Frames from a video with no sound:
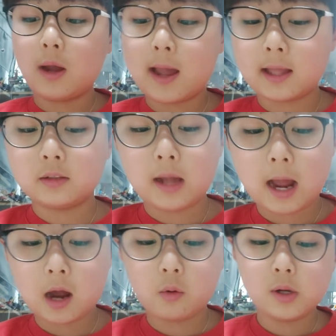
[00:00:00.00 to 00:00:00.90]
and
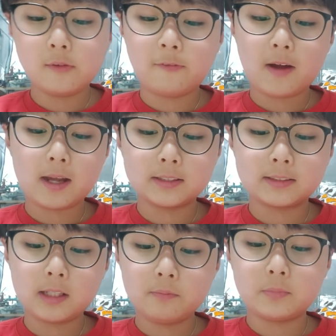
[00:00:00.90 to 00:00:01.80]
I will find
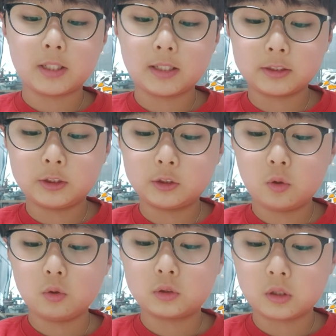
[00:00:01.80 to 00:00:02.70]
something
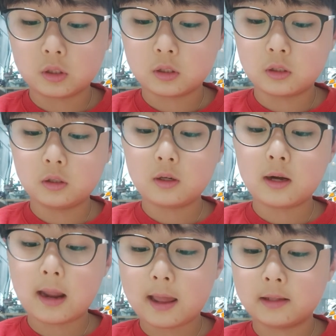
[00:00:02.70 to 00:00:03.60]
shorter
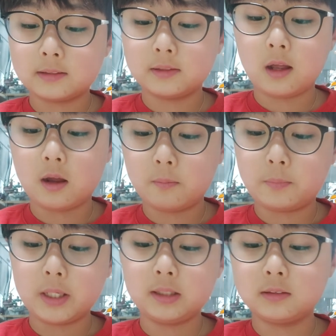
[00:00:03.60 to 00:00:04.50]
and a
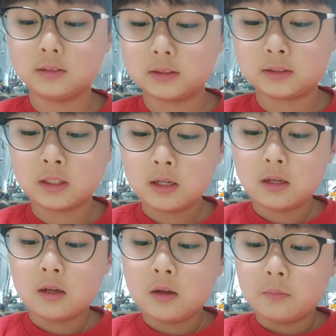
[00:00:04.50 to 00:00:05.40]
bit
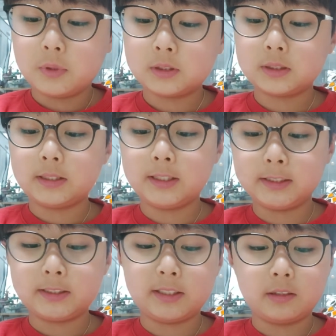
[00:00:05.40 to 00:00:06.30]

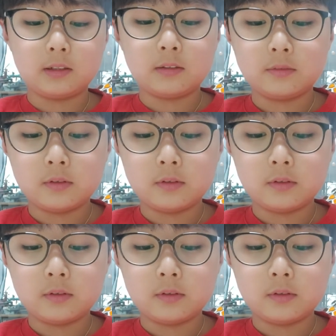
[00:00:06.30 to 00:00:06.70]
easier.